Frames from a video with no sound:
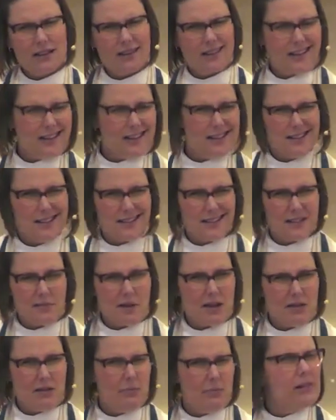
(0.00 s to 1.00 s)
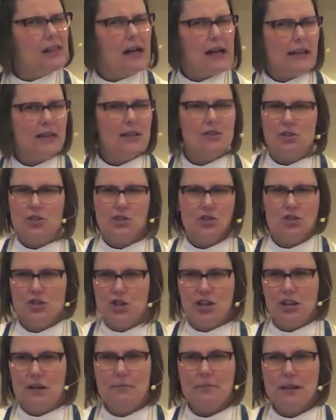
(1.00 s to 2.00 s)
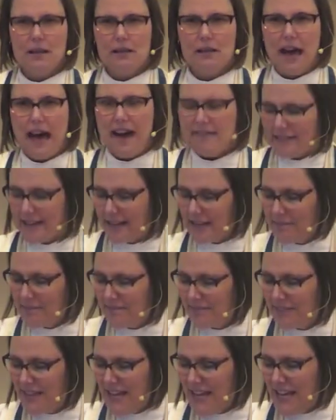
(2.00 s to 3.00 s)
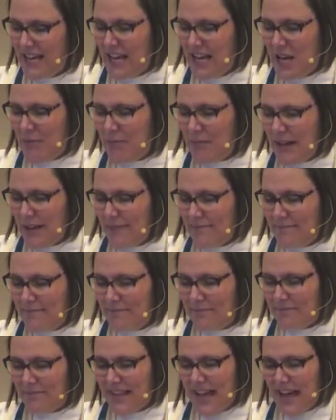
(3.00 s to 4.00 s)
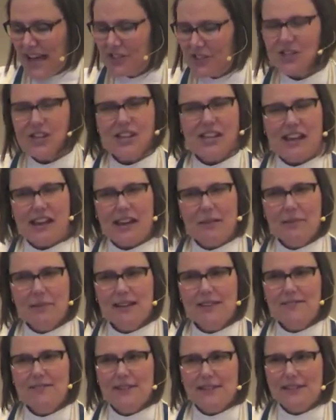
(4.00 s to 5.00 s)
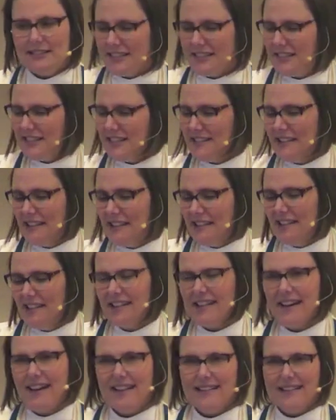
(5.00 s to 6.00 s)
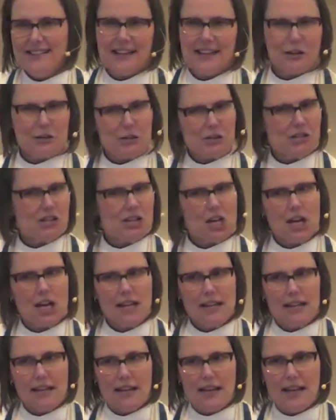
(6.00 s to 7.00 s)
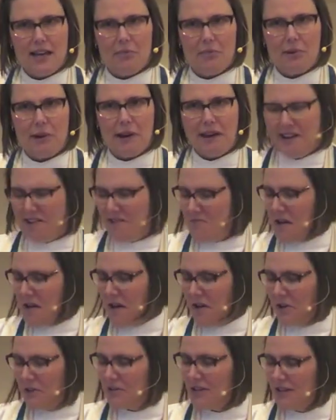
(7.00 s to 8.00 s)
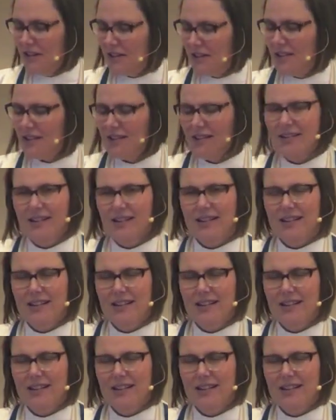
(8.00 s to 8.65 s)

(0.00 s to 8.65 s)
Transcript: that God is somehow implying she shouldn't be laughing. But actually, I'm convinced that God is actually calling Abraham out here.